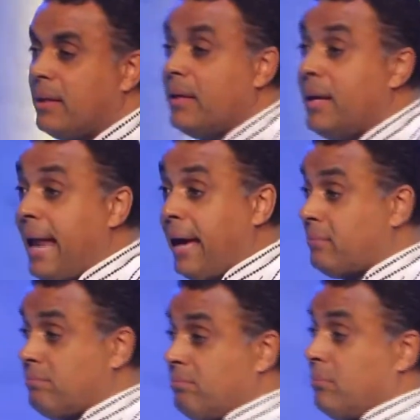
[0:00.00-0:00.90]
Like
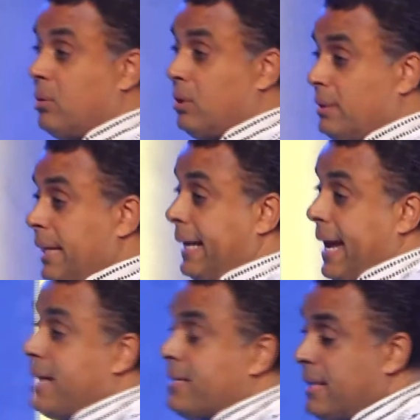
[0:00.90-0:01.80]
the
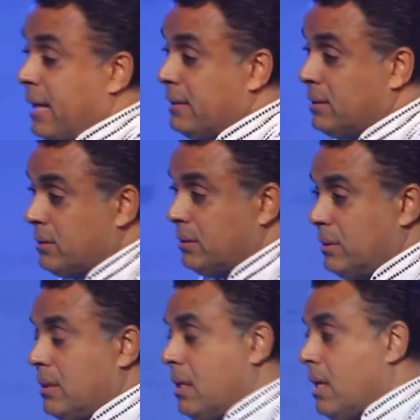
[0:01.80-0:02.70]
curse that is
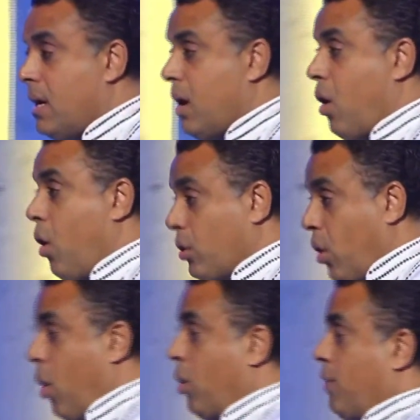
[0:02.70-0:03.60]
on
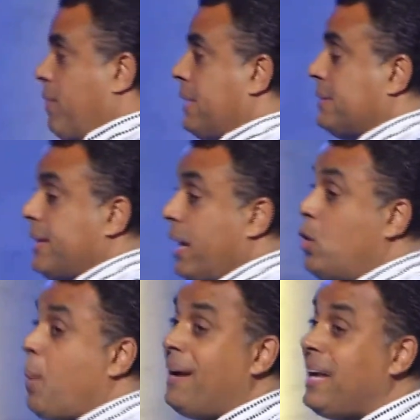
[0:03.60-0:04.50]
all of us is that no
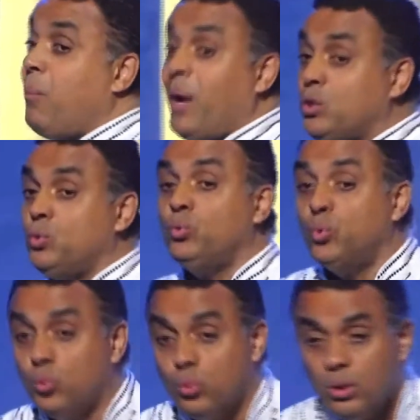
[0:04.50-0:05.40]
matter what you do,
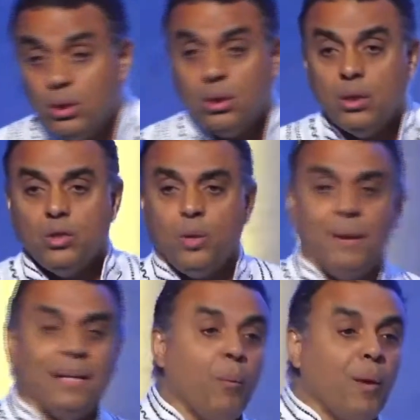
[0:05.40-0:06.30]
no
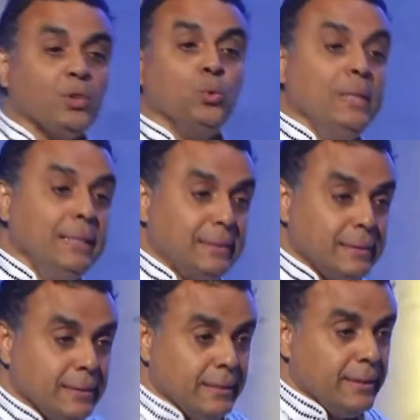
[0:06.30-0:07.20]
matter what you eat,
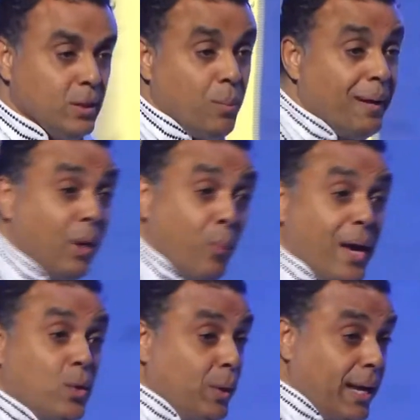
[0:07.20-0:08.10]
no matter where
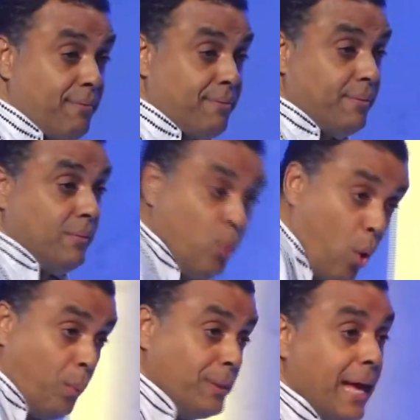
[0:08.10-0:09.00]
you live, you
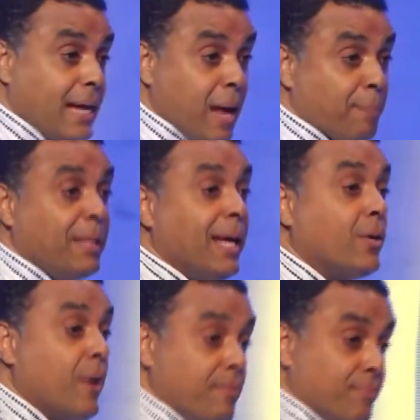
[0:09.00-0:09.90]
always end up in a
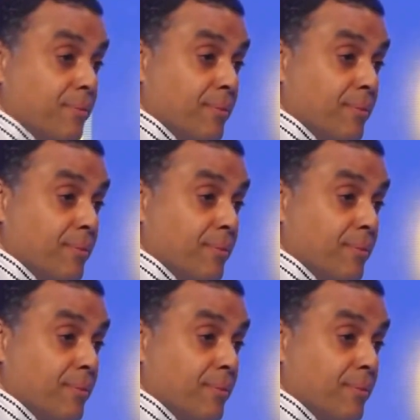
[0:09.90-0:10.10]
grave.